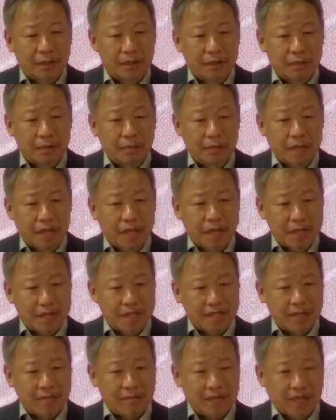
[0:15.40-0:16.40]
but at the
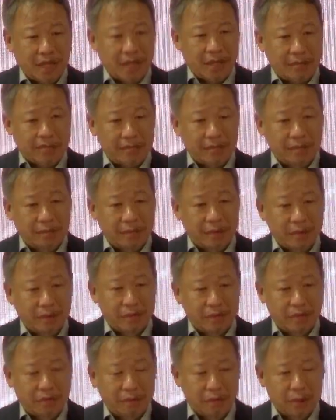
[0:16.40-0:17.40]
same time,
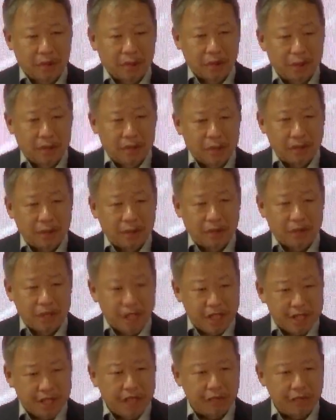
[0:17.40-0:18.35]
creating